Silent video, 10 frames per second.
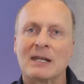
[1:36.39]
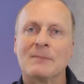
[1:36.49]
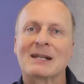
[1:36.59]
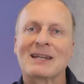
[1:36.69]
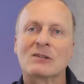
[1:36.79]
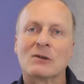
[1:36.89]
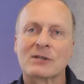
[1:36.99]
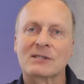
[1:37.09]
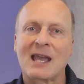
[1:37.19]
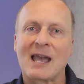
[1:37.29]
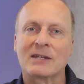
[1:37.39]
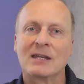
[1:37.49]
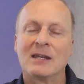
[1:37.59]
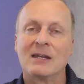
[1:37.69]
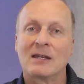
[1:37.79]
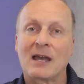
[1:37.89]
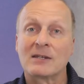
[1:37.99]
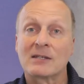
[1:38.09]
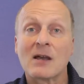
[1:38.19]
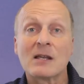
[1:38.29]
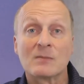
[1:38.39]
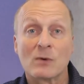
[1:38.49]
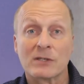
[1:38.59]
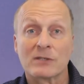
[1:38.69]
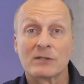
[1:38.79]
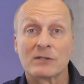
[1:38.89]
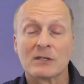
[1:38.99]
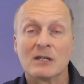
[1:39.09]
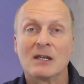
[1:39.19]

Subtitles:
He began to look sad and his eyes moistened.